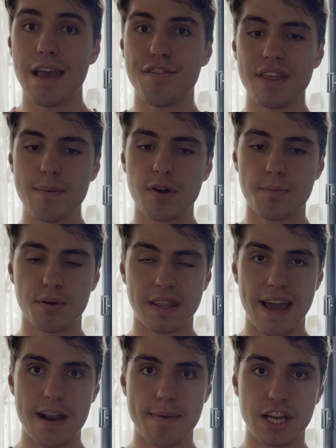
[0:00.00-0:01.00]
If you then want to put
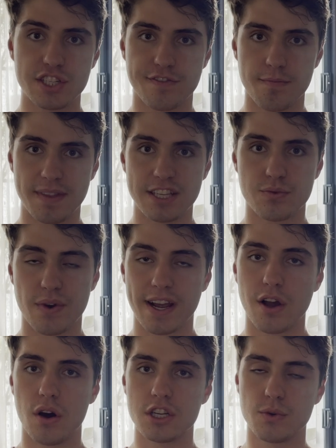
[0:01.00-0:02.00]
the animation from this
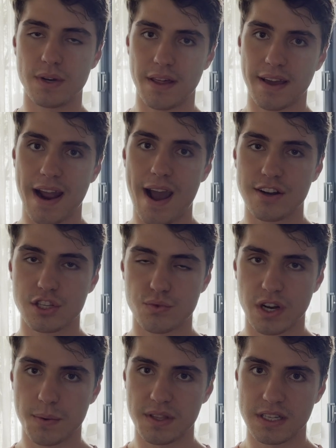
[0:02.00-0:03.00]
rig onto another character's
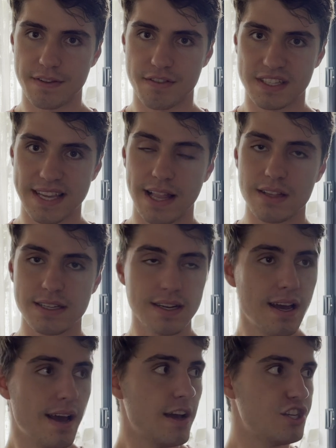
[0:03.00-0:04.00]
rig with a different
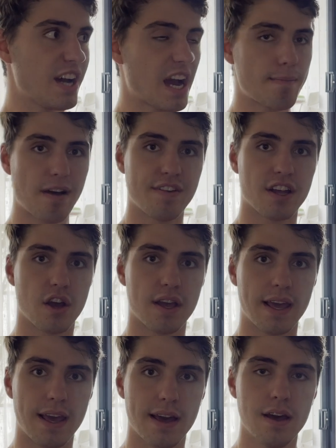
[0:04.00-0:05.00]
skeleton, check out my video
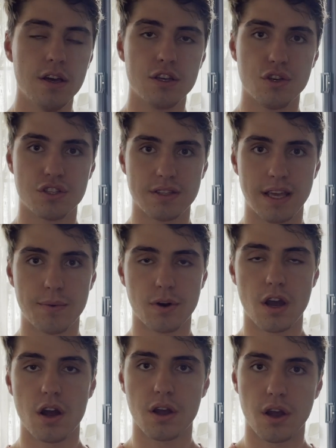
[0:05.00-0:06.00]
here using the
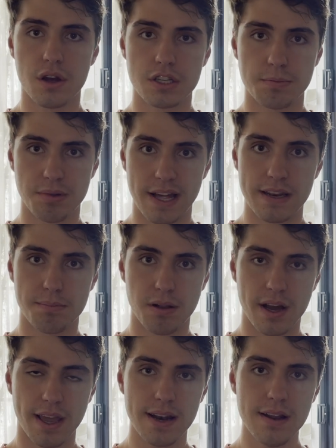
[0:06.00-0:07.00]
Rokoko to blend the
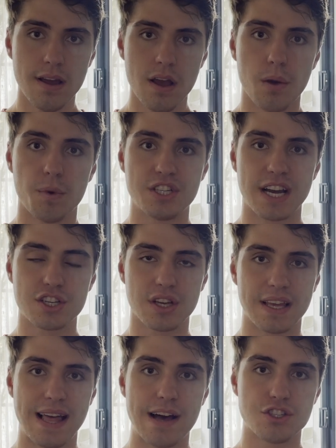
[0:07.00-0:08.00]
plugin, which actually
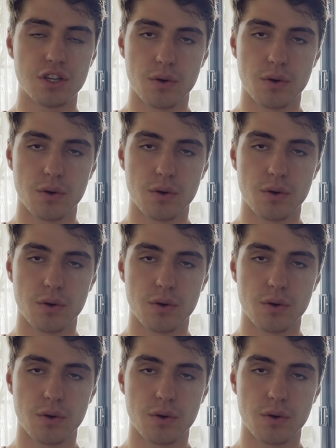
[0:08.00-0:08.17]
allows you